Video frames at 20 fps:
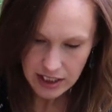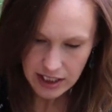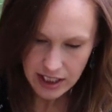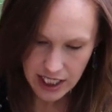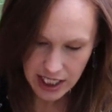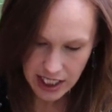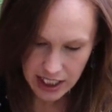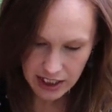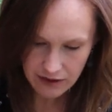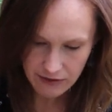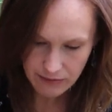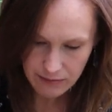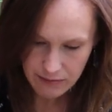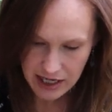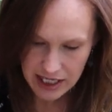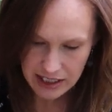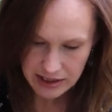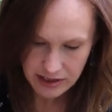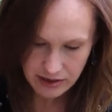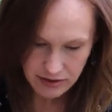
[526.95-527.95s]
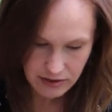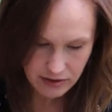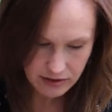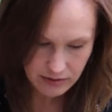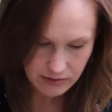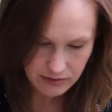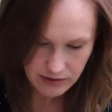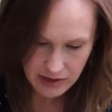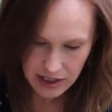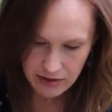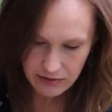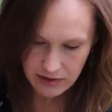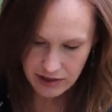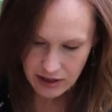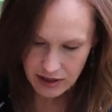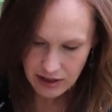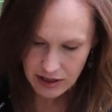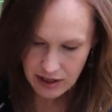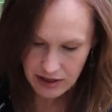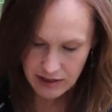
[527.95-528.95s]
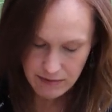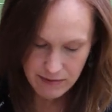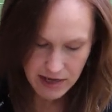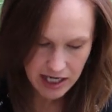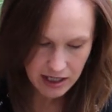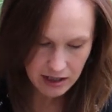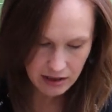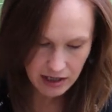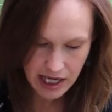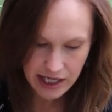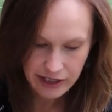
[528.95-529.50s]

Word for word: King of Pentacles. Well, now we got a male